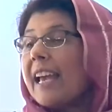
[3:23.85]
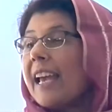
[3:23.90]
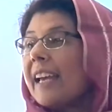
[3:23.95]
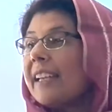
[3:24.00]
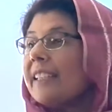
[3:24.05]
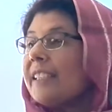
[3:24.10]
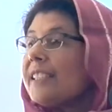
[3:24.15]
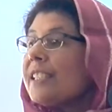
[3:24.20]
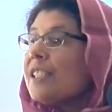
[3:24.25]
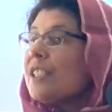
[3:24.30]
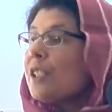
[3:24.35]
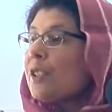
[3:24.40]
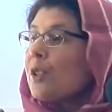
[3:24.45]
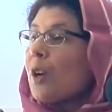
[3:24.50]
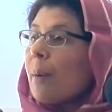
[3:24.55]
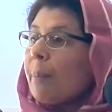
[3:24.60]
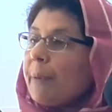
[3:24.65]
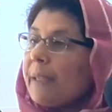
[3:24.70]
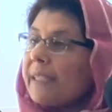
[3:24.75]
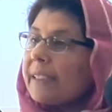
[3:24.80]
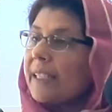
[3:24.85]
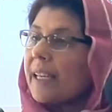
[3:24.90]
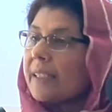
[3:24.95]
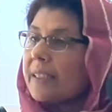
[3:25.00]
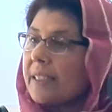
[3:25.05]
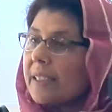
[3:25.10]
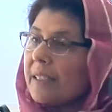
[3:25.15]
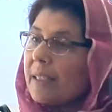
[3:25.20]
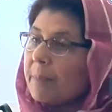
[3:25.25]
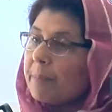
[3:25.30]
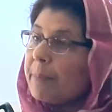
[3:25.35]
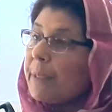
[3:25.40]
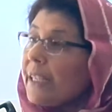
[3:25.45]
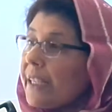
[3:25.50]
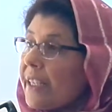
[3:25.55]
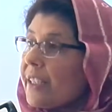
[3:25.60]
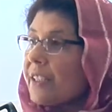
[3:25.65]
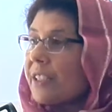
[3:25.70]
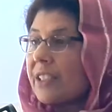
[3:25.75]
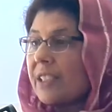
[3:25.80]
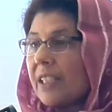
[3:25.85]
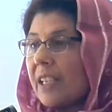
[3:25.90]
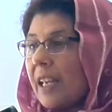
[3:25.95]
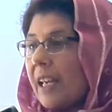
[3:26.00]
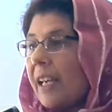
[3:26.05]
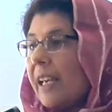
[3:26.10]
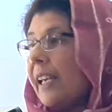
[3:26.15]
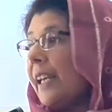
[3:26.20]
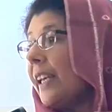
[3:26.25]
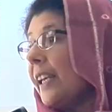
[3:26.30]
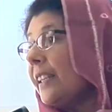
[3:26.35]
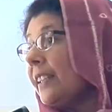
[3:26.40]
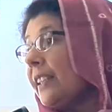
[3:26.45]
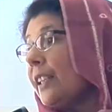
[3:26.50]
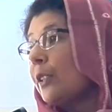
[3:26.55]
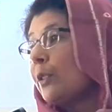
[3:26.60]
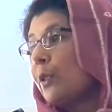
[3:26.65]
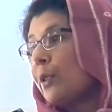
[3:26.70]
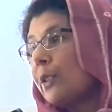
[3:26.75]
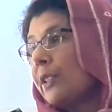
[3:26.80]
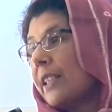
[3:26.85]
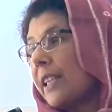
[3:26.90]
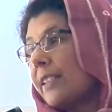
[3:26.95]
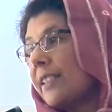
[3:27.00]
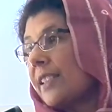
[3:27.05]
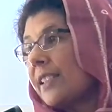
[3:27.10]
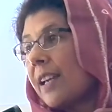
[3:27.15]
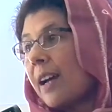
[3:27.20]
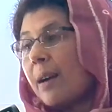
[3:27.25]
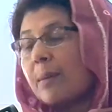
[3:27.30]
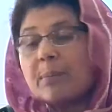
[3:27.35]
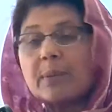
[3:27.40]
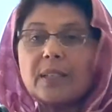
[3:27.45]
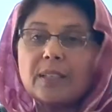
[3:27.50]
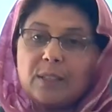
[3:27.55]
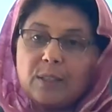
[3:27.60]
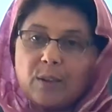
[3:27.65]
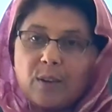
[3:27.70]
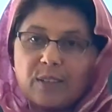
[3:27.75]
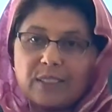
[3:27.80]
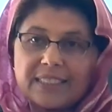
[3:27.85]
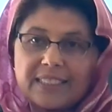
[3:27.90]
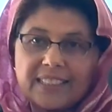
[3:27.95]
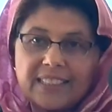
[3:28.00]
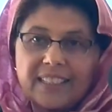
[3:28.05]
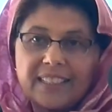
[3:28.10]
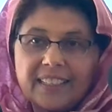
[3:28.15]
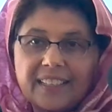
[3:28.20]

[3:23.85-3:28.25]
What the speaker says: and it is a topic that appears in the Guru Granth Sahib a lot.